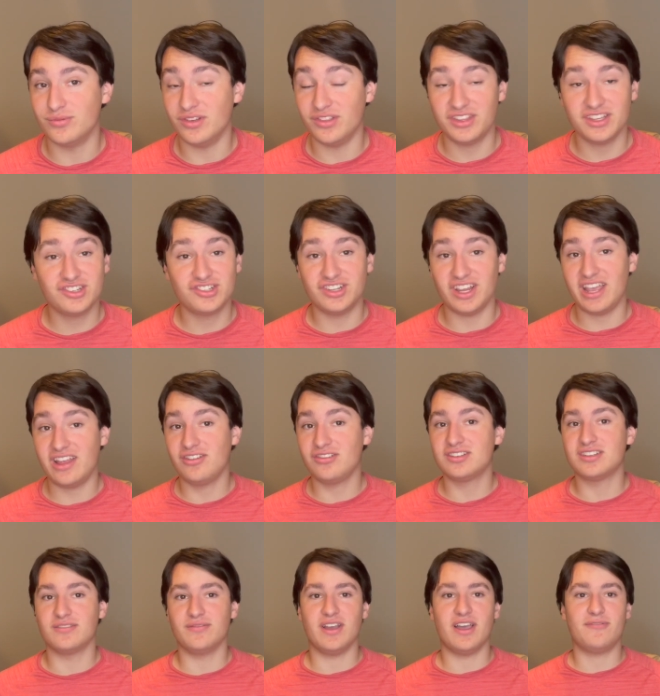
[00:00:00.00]
Will this channel
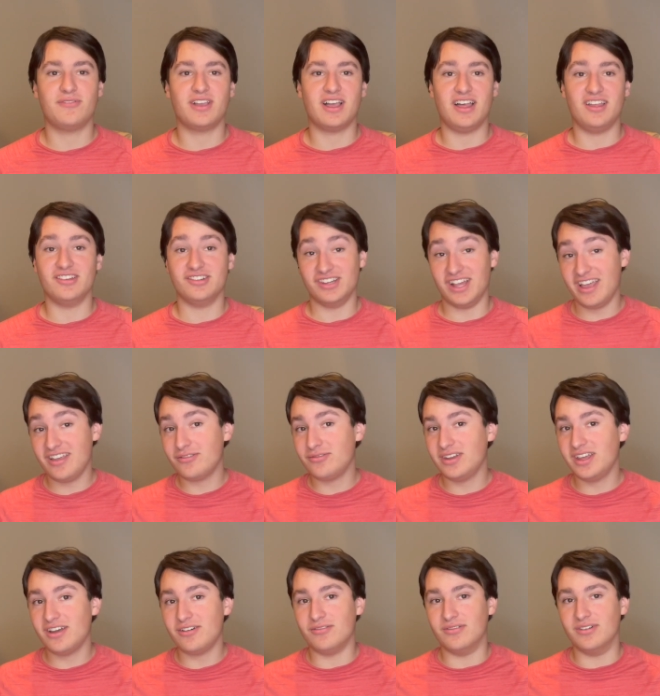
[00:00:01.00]
survive college? I don't
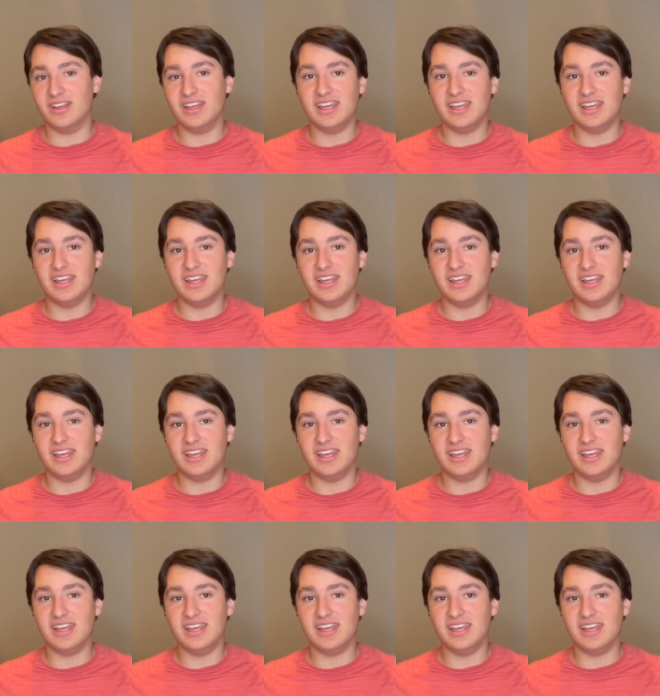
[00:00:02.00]
know.